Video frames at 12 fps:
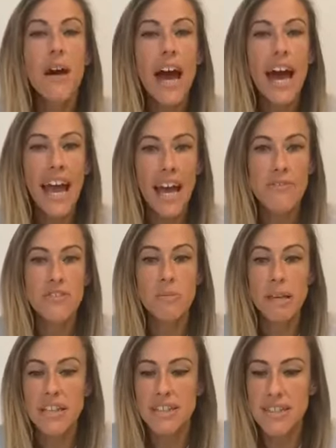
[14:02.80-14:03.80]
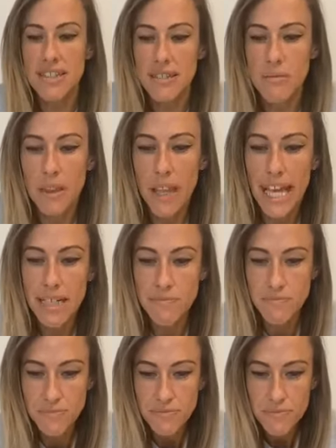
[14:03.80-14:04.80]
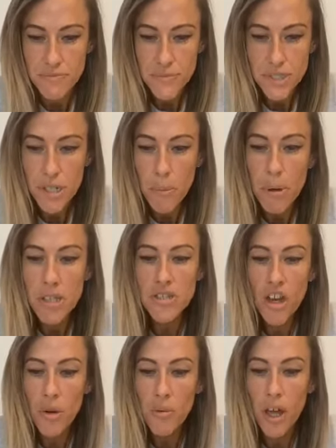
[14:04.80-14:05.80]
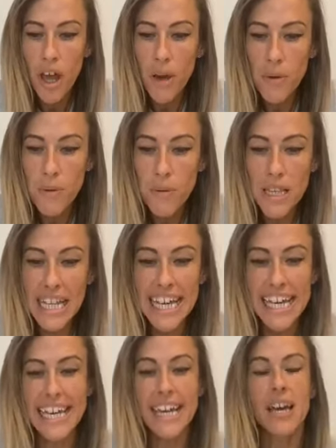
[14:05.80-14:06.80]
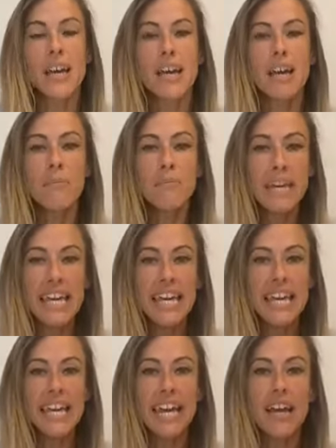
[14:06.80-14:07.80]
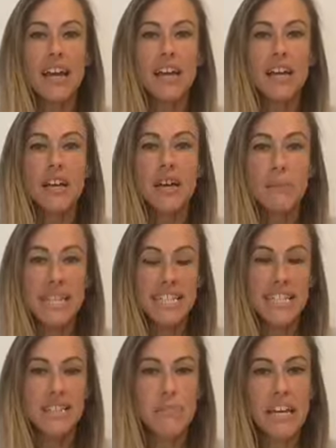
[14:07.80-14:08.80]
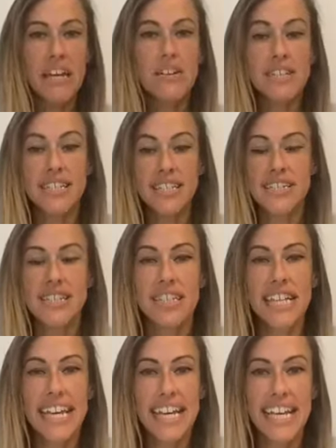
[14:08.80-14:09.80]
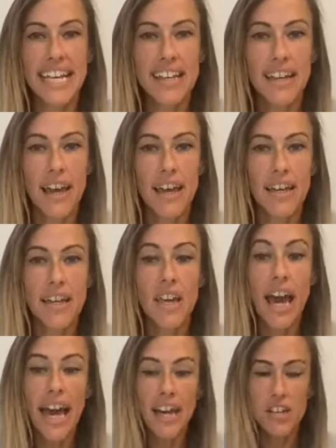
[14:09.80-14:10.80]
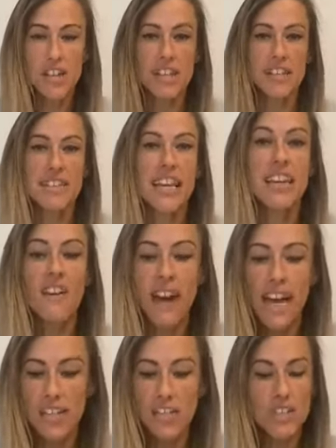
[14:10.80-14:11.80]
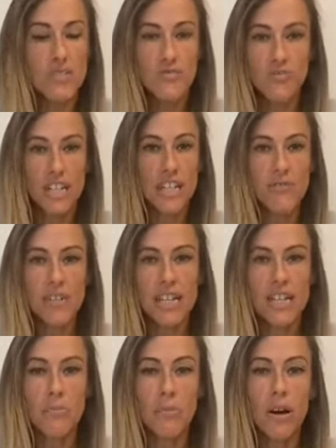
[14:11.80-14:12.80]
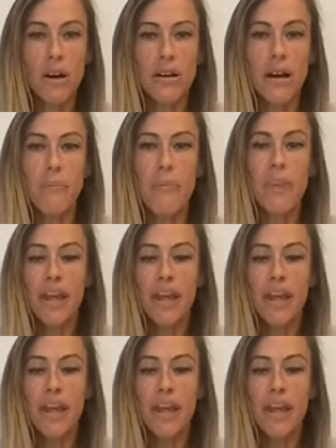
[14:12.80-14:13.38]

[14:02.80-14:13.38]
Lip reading: I have to be consistent with that. But don't only be committed to being consistent in your actions. Like, your actions are really, really important.